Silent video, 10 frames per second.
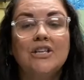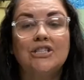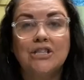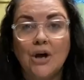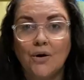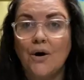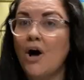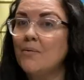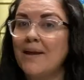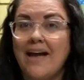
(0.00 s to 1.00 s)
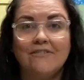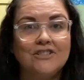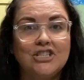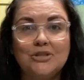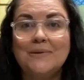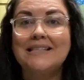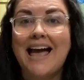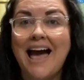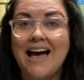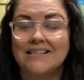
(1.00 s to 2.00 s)
So all we have to do is
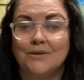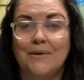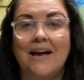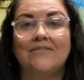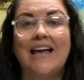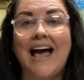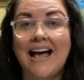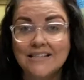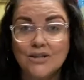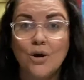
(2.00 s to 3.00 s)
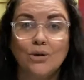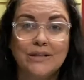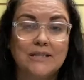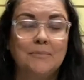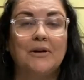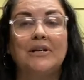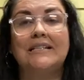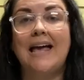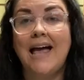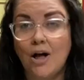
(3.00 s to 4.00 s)
ask. We have to ask the Holy Spirit
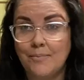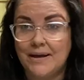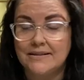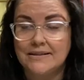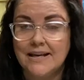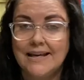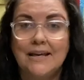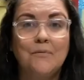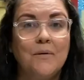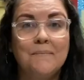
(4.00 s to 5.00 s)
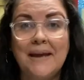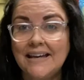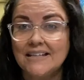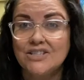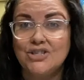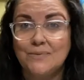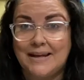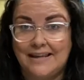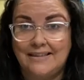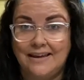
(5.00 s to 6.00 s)
to help us. He won't make us do
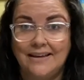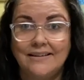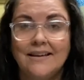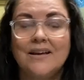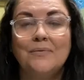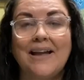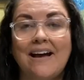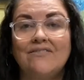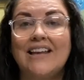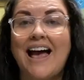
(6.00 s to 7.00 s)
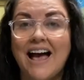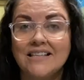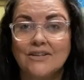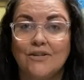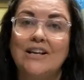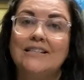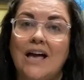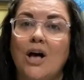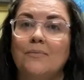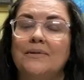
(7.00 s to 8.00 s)
anything. We have to ask for his
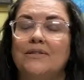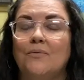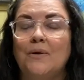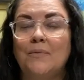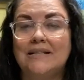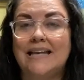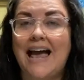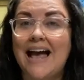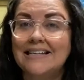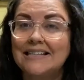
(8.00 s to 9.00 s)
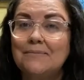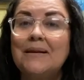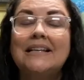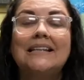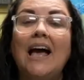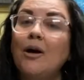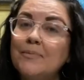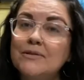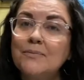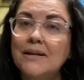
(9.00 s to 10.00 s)
help. So we want to ask him to help
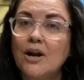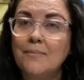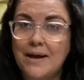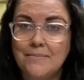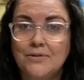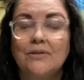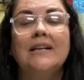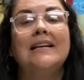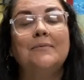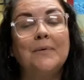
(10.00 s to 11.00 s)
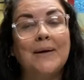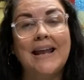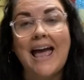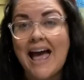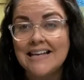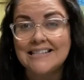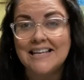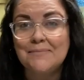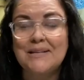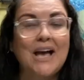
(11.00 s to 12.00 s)
us read our Bible, we want to ask
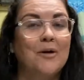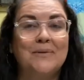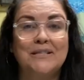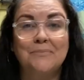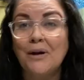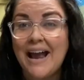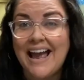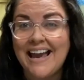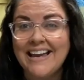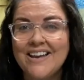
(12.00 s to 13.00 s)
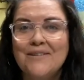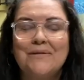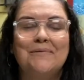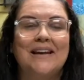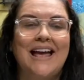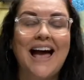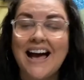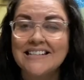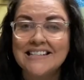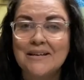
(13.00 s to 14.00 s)
him to help us pray. We want to
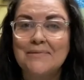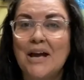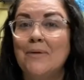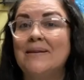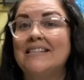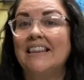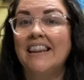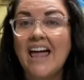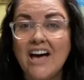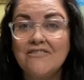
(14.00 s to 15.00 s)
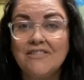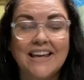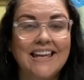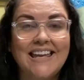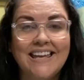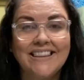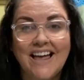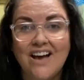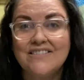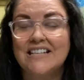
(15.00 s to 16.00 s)
ask him to help us love like he
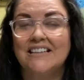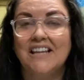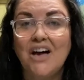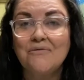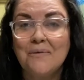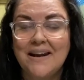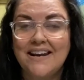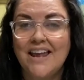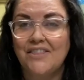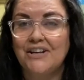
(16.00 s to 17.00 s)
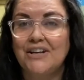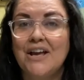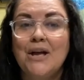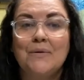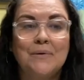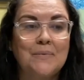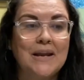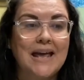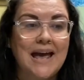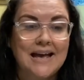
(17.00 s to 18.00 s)
loves, to love one another. We
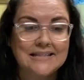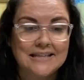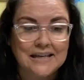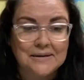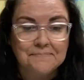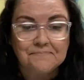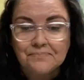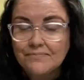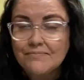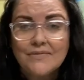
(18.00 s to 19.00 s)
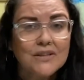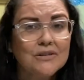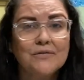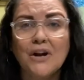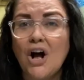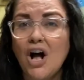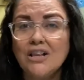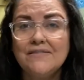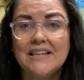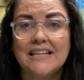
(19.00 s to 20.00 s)
want to ask him for
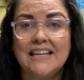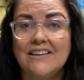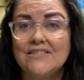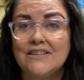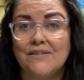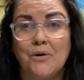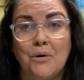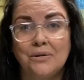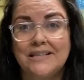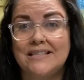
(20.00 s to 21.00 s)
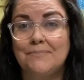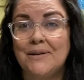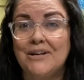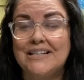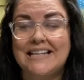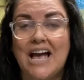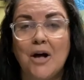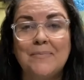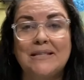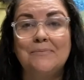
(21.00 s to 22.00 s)
all of the gifts of the Holy Spirit to
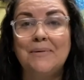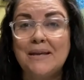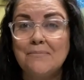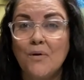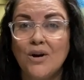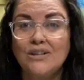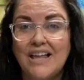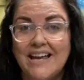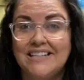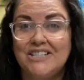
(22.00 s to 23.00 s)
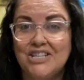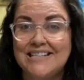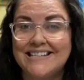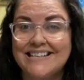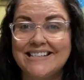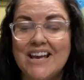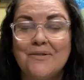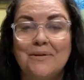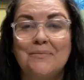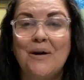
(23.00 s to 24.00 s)
help us be more like Jesus.
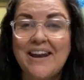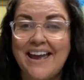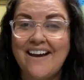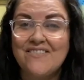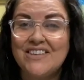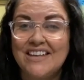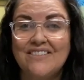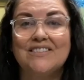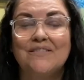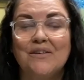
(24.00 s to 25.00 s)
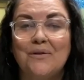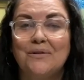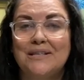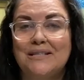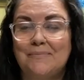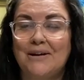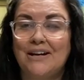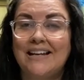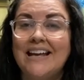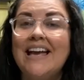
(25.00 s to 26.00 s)
We want to have the gifts of the Holy
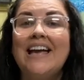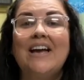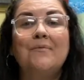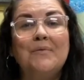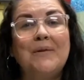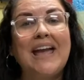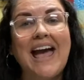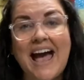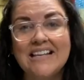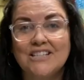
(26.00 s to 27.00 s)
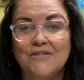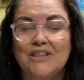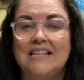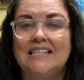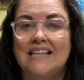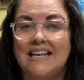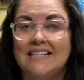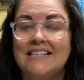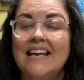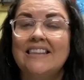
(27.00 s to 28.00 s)
Spirit. And when we ask for these
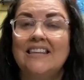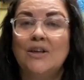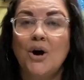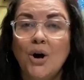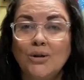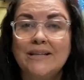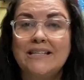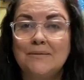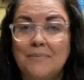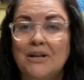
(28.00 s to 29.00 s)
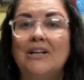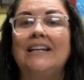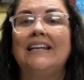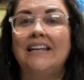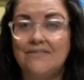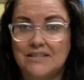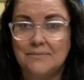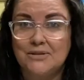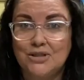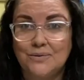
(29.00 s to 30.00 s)
things, then the Holy Spirit gives
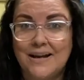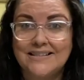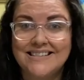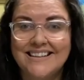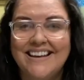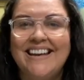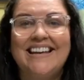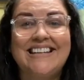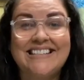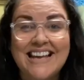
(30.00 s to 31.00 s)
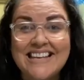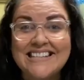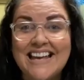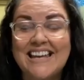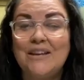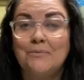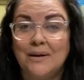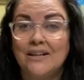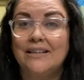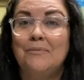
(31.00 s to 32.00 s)
them to us. He says that he
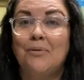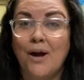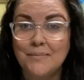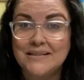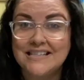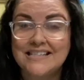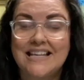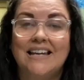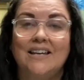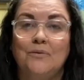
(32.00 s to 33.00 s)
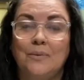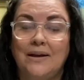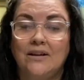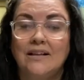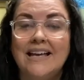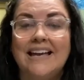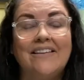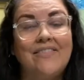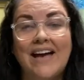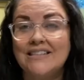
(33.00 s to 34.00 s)
will, he promises that he will,
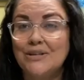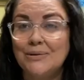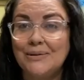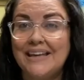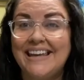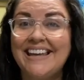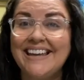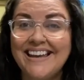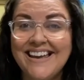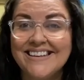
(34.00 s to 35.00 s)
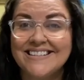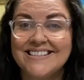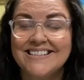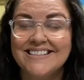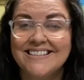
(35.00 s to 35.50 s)
and that's who he is.